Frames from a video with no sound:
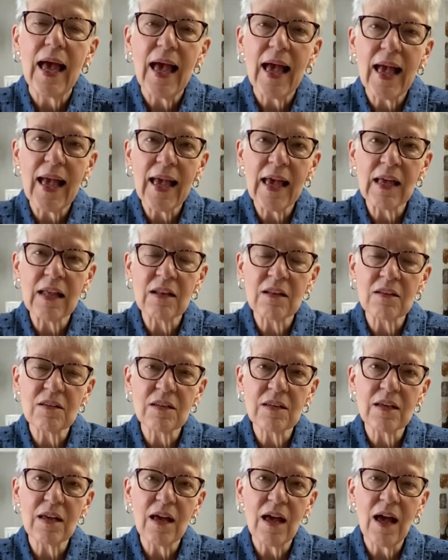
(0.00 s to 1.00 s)
and
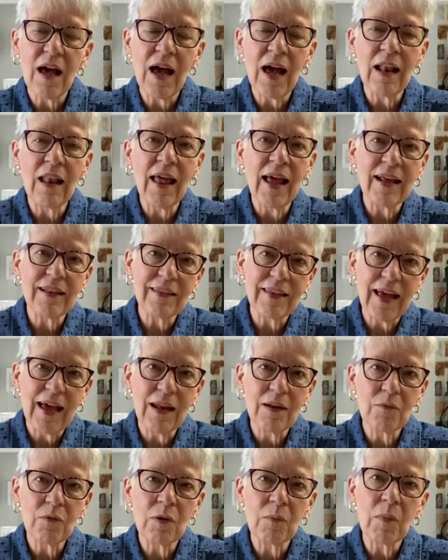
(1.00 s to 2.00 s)
I like that.
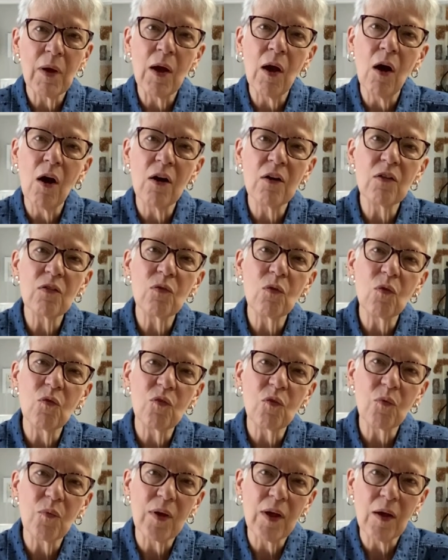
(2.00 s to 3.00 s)
When my heart is
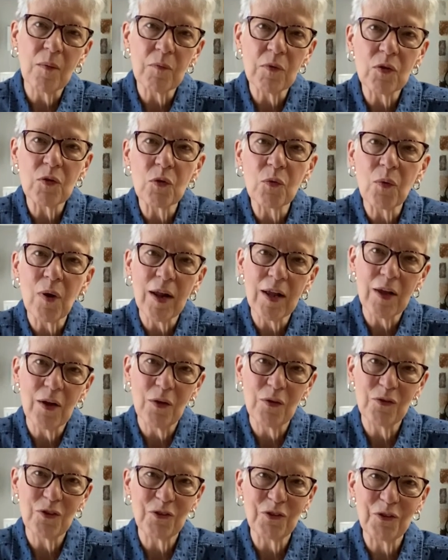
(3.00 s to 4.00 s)
overwhelmed, who do I go
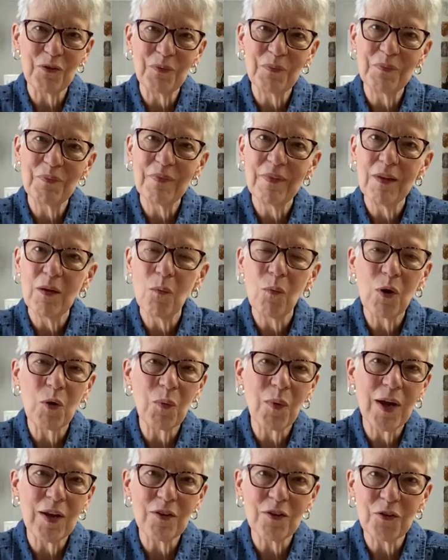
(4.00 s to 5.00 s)
to? What do
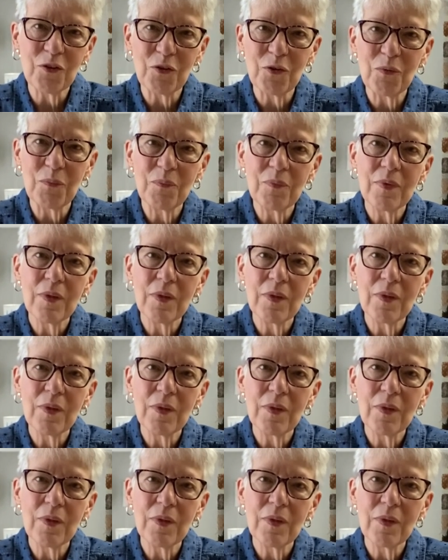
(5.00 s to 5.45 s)
I do?